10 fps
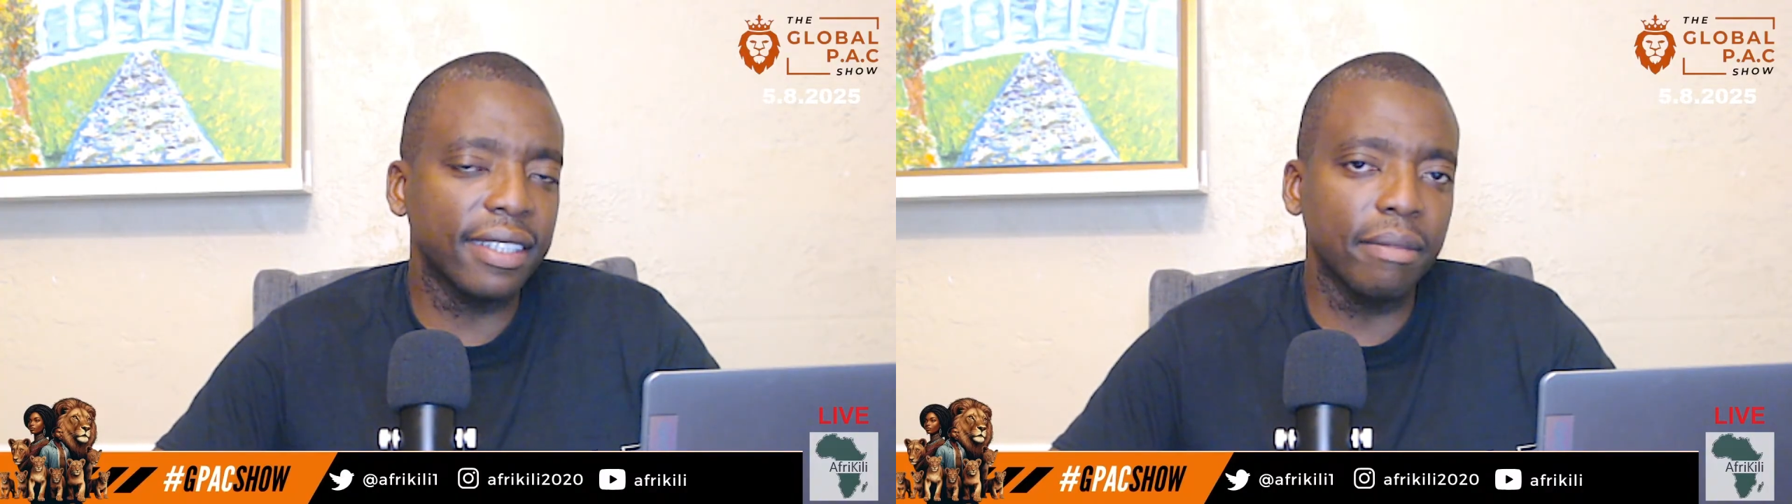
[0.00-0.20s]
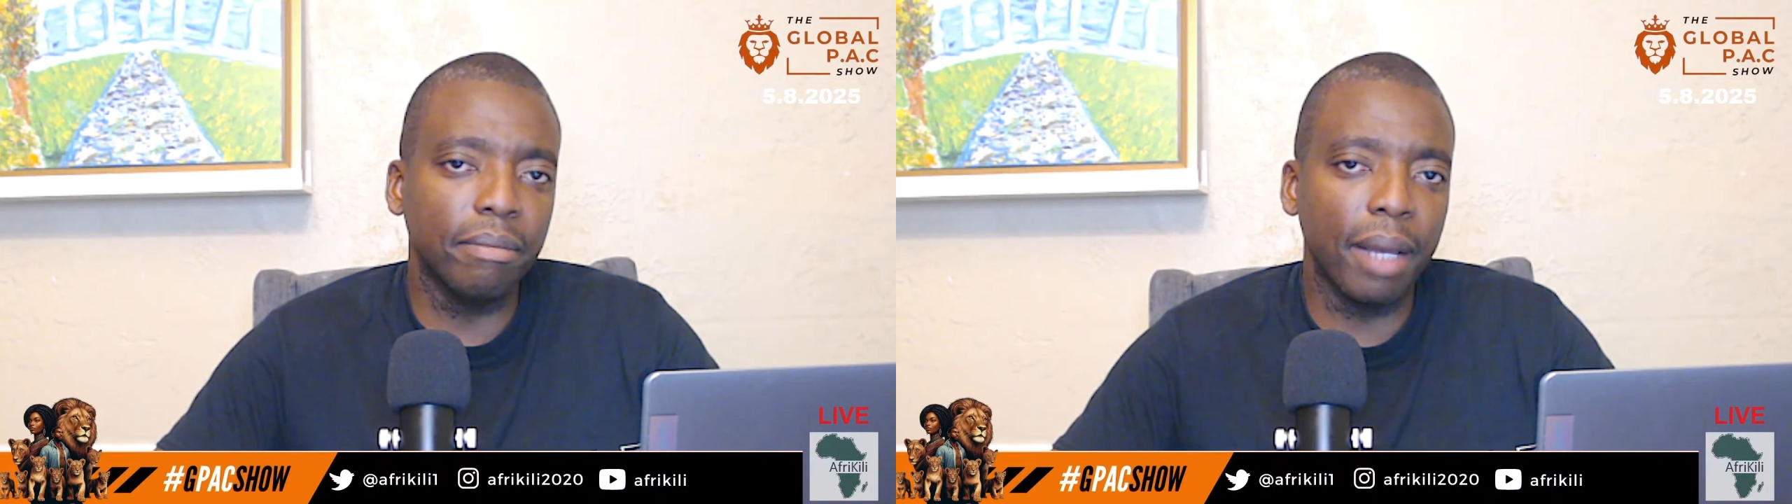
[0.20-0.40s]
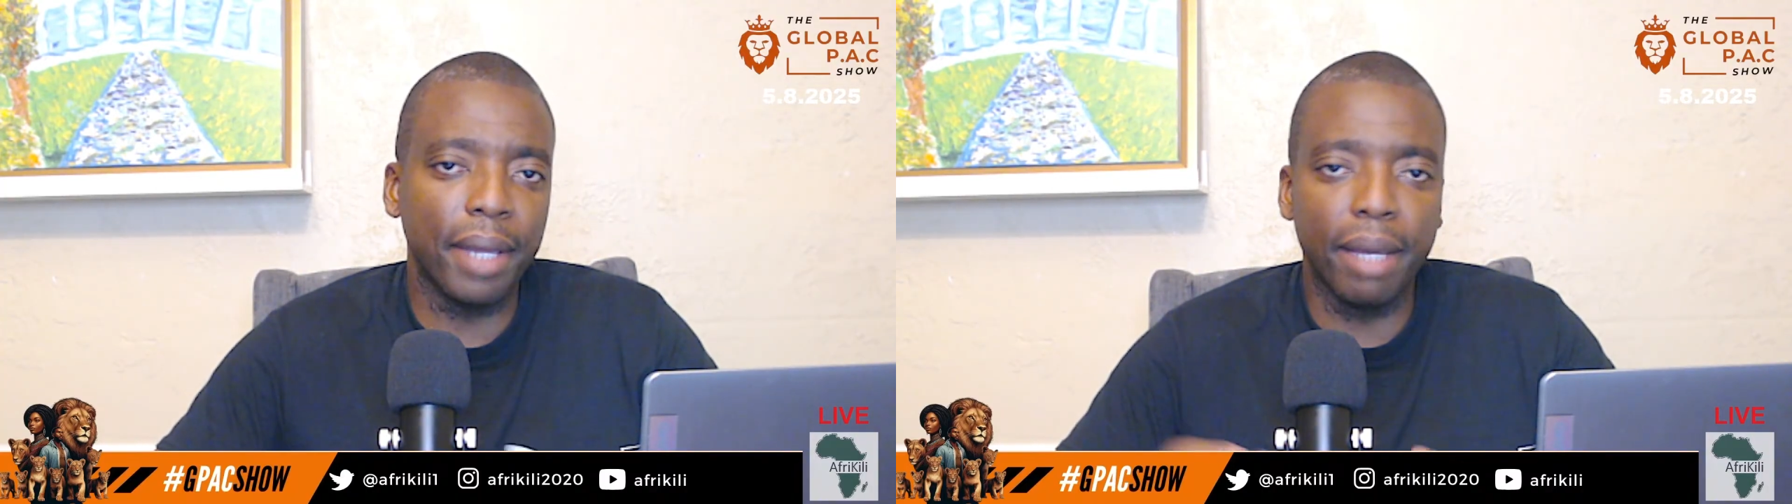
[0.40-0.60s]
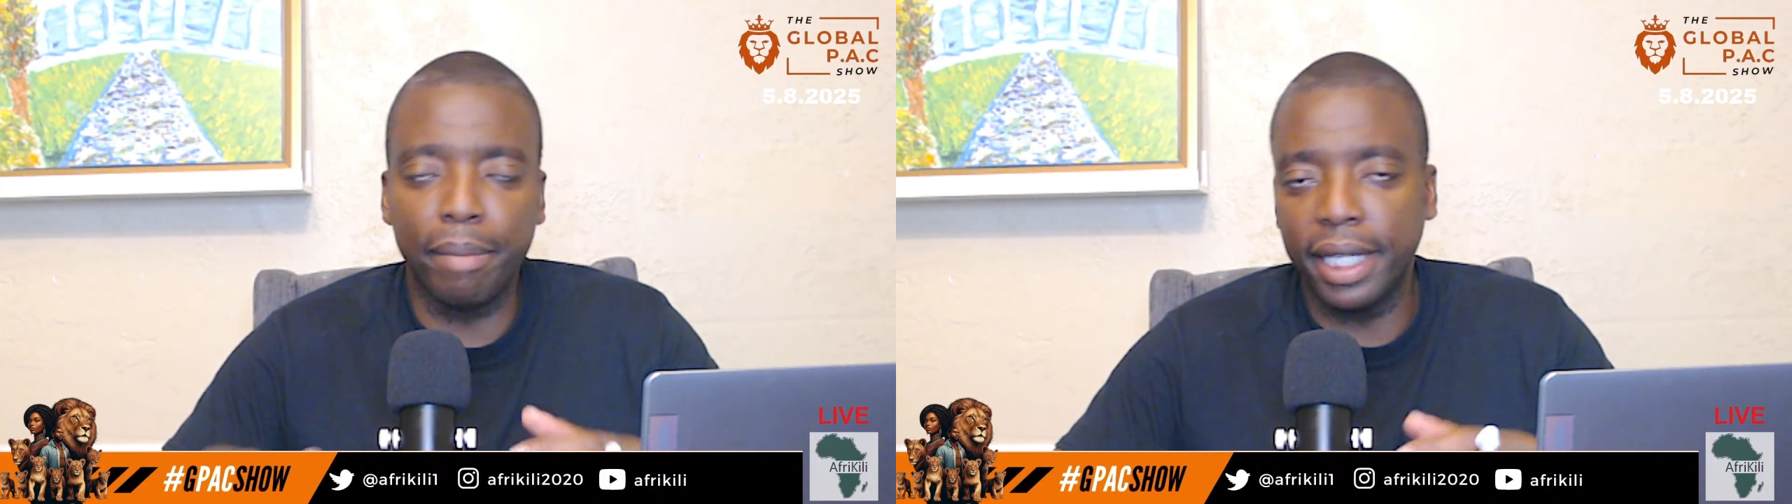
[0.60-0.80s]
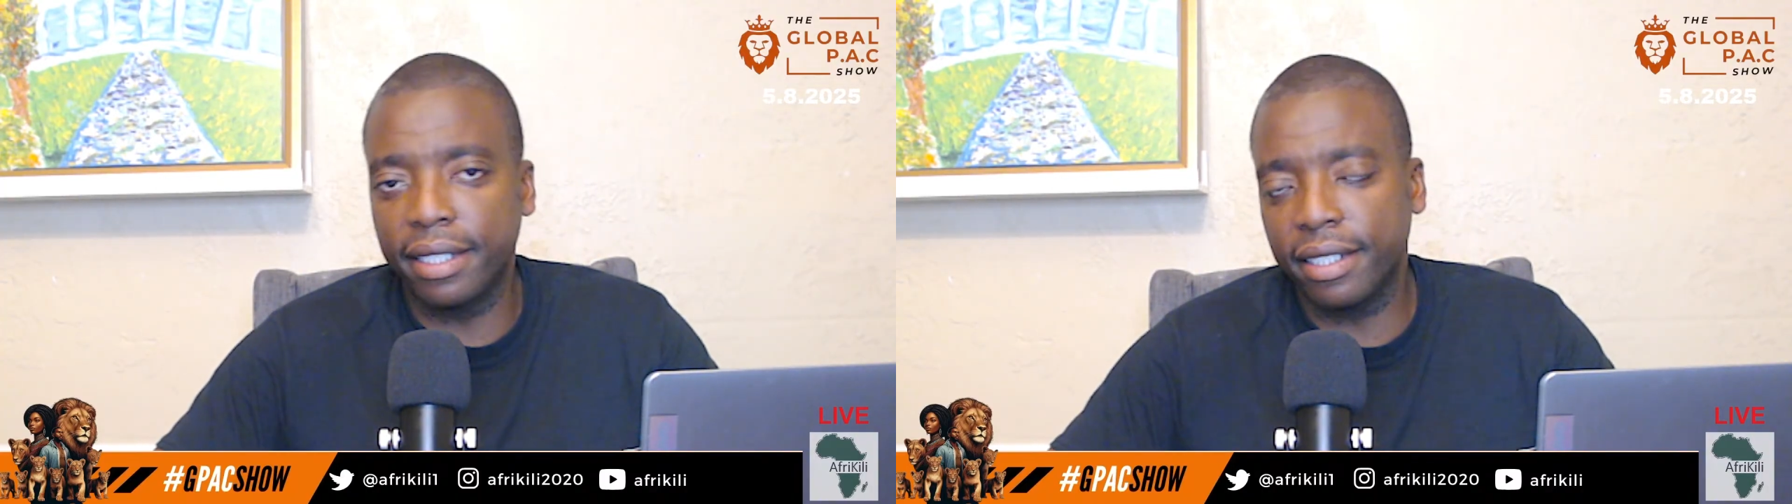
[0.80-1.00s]
maybe a
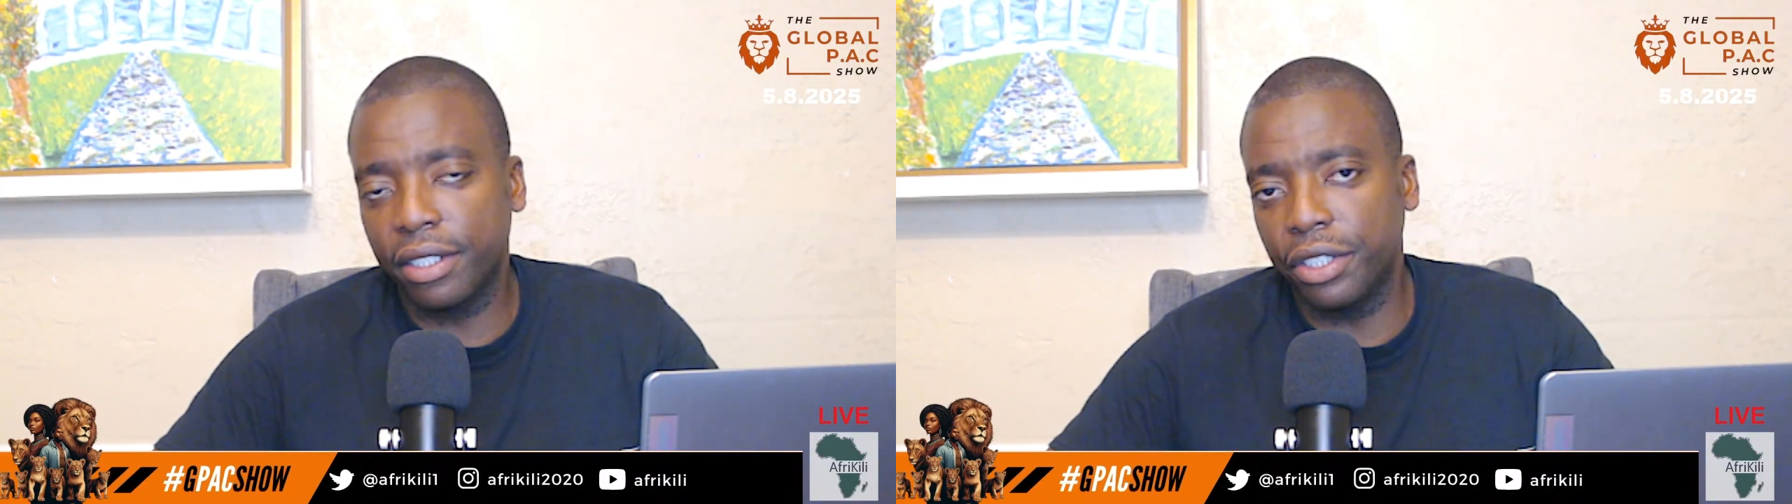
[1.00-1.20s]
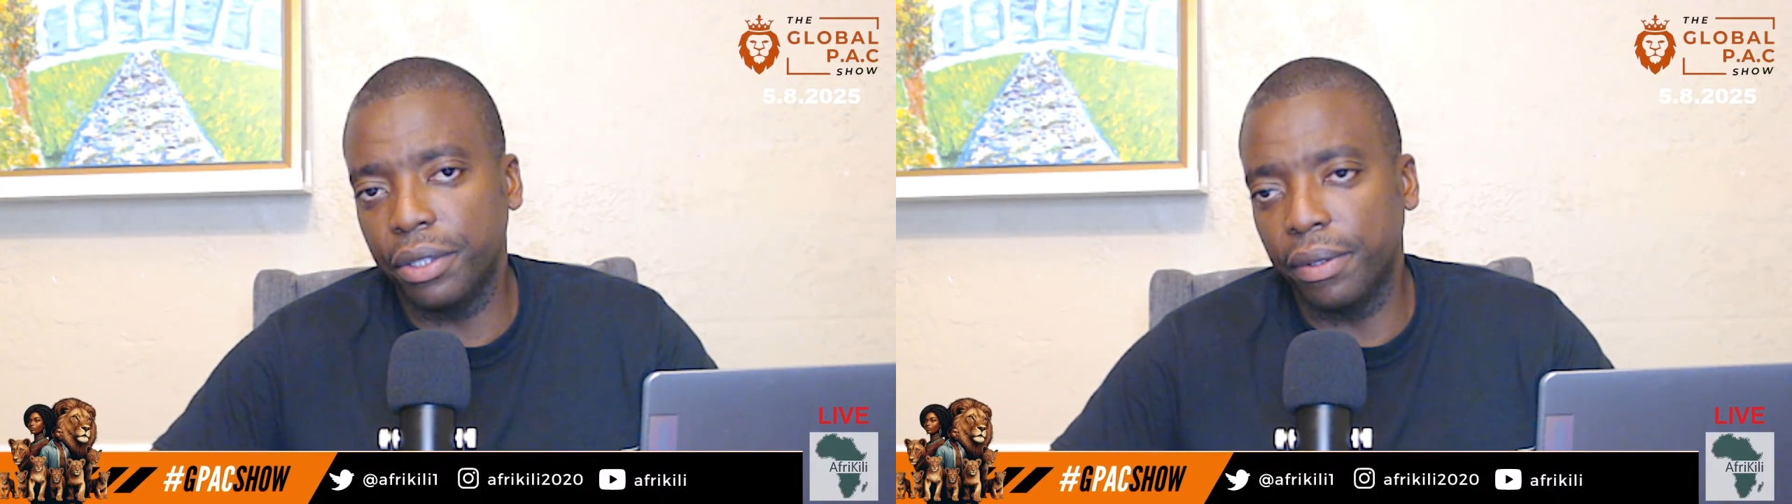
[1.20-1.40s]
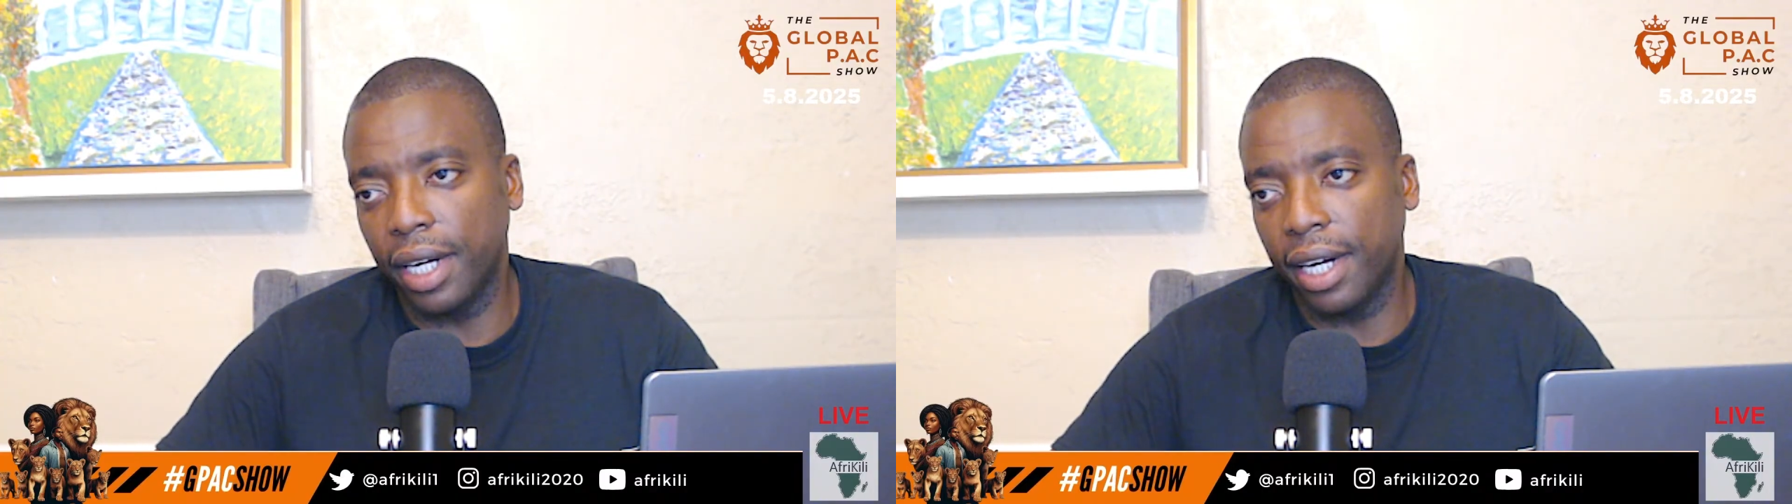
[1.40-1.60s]
bit too